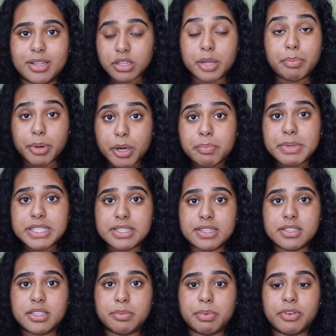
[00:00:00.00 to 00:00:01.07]
The purpose
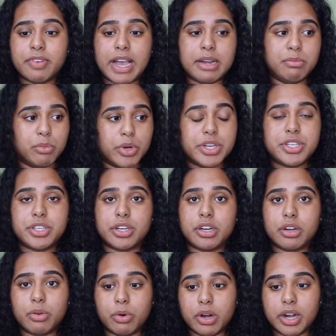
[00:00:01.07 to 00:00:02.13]
is to provide
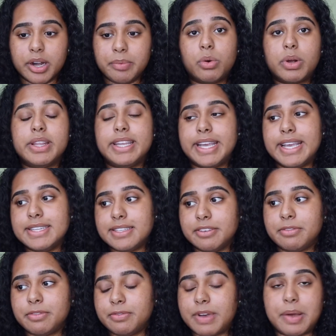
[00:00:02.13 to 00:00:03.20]
moisture, or in the case of
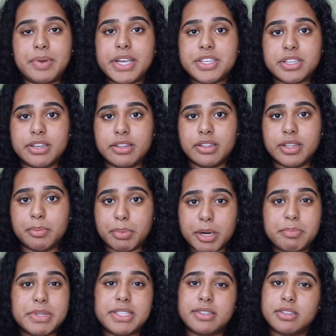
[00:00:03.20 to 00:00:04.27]
foundation, the
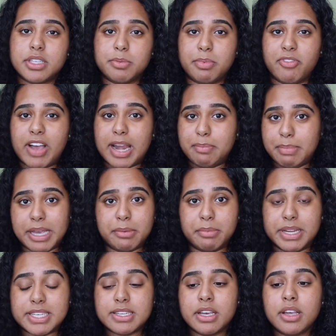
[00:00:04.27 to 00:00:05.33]
purpose is to provide
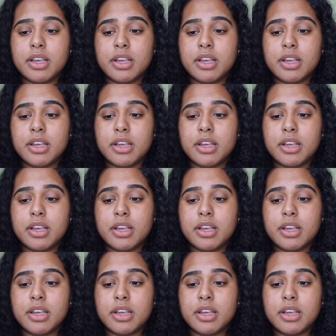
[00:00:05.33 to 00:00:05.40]
pigment.